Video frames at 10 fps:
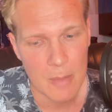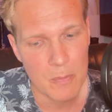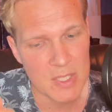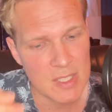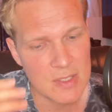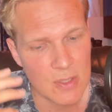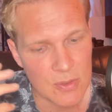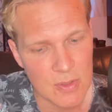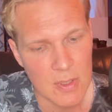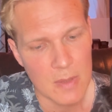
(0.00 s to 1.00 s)
But it's
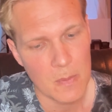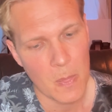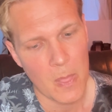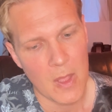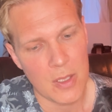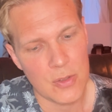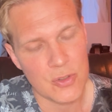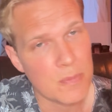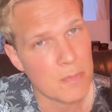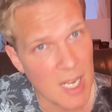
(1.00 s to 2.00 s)
not
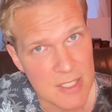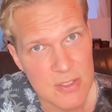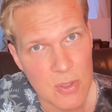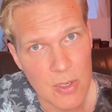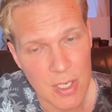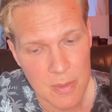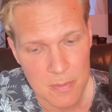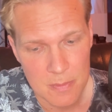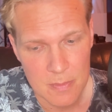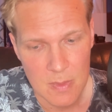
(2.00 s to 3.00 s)
just my story.
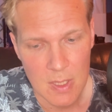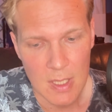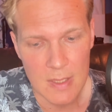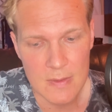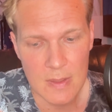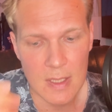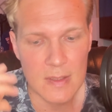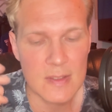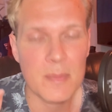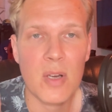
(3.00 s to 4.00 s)
It
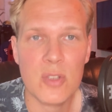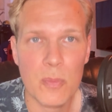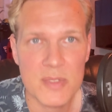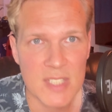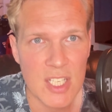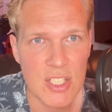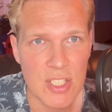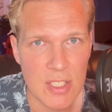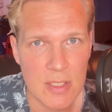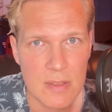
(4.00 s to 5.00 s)
is about
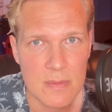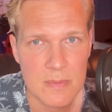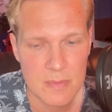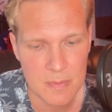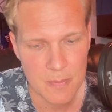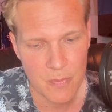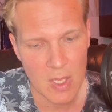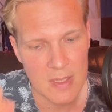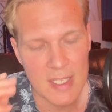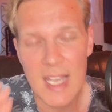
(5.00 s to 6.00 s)
obsession.
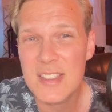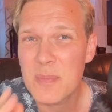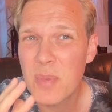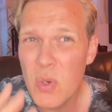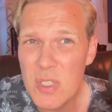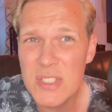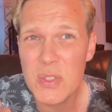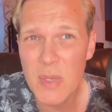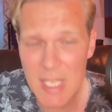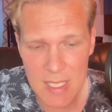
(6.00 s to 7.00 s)
The kind that pulls
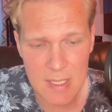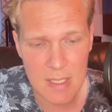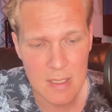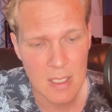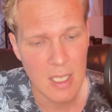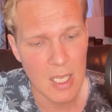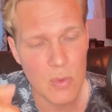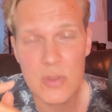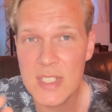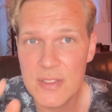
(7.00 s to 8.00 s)
you in and
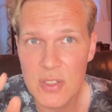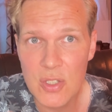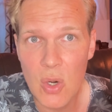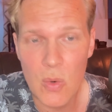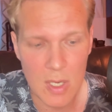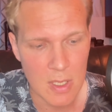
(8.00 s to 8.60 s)
won't let you go